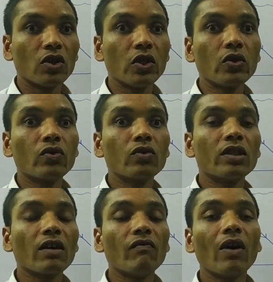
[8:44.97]
Due to
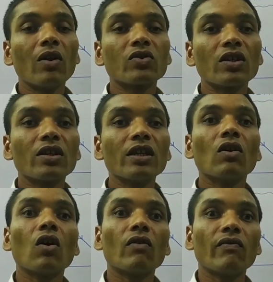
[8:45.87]
the
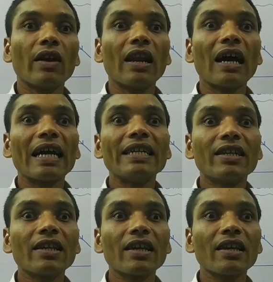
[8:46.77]
velocity of
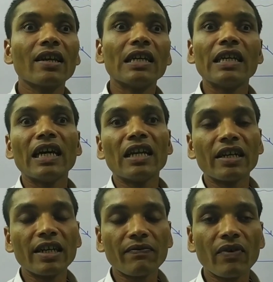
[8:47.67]
light ray
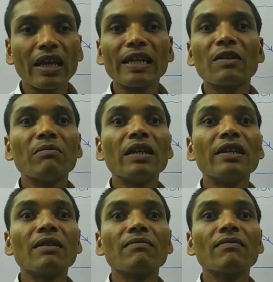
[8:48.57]
in different
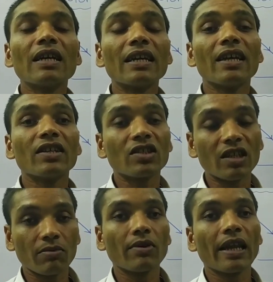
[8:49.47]
medium is
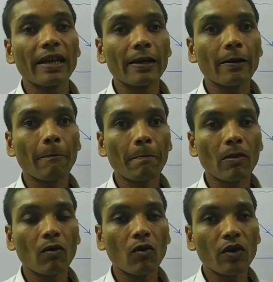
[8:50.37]
different.
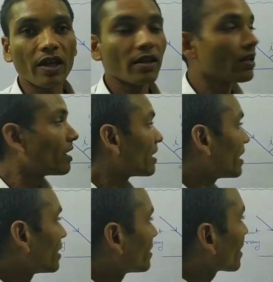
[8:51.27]
Okay,
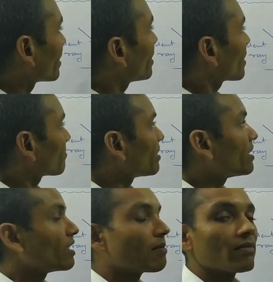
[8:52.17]
in the rarer
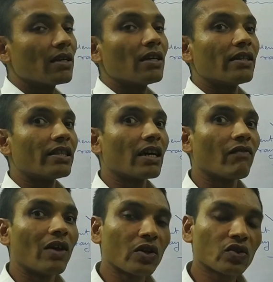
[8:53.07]
medium, the
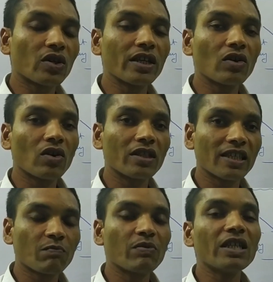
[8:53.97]
velocity or the
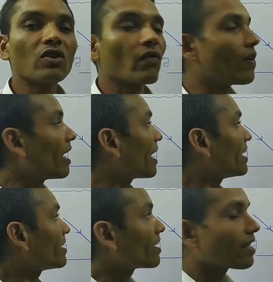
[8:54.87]
speed of
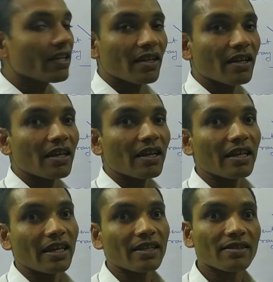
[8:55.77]
light ray
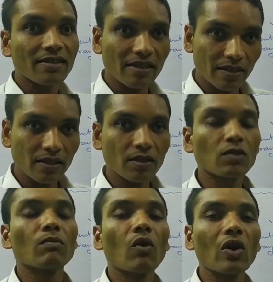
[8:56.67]
is
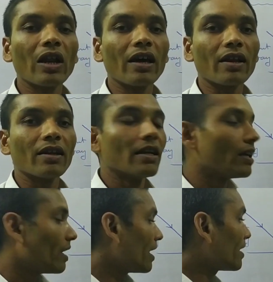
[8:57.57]
smaller,
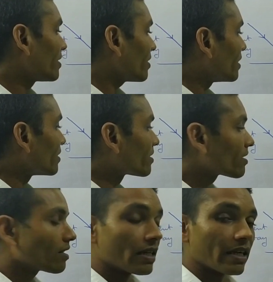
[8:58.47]
and in
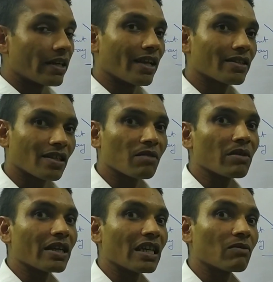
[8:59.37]
the denser
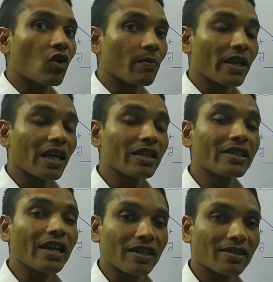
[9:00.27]
medium, optically
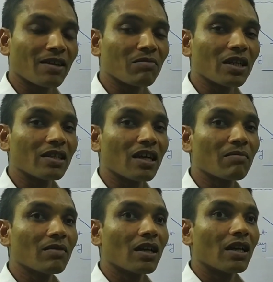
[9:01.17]
denser
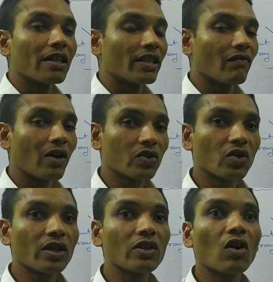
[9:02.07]
medium, the
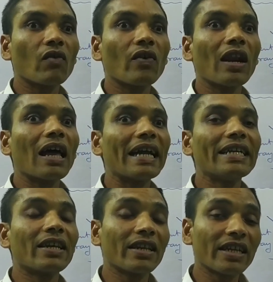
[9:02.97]
velocity of light